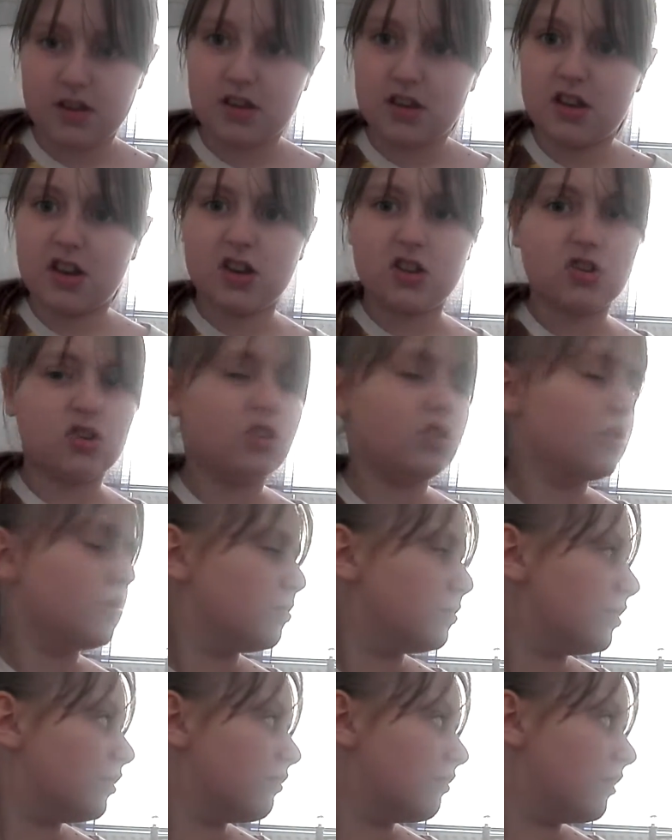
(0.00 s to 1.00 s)
Did I show
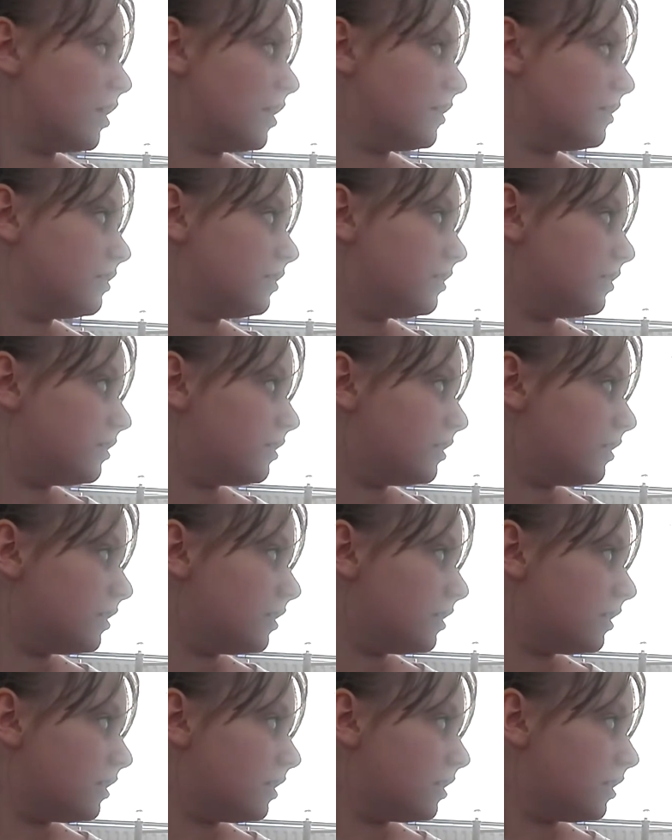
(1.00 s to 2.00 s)
them the red?
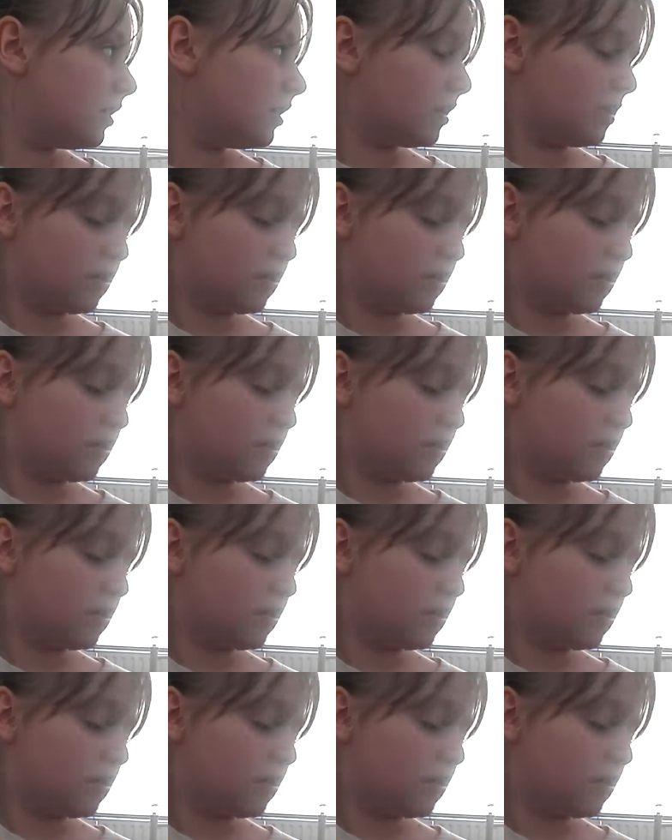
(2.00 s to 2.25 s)
Yeah.